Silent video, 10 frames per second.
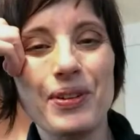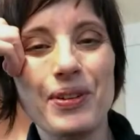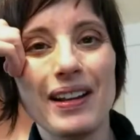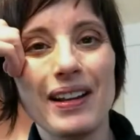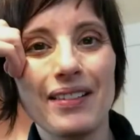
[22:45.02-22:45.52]

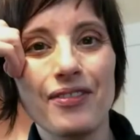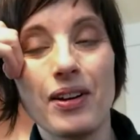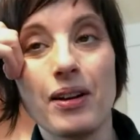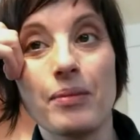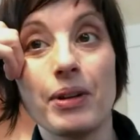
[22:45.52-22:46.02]
Try to give
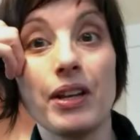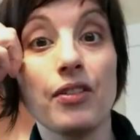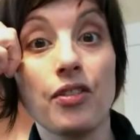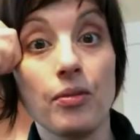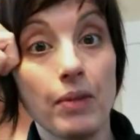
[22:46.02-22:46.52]

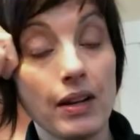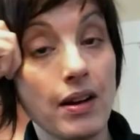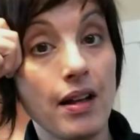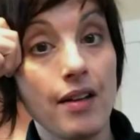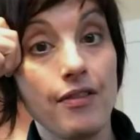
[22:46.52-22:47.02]
kids who may
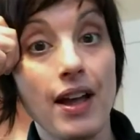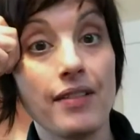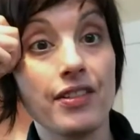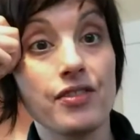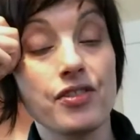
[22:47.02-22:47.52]
not have
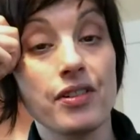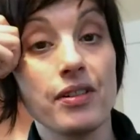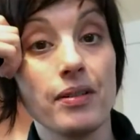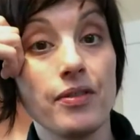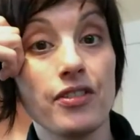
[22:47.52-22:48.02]
had such a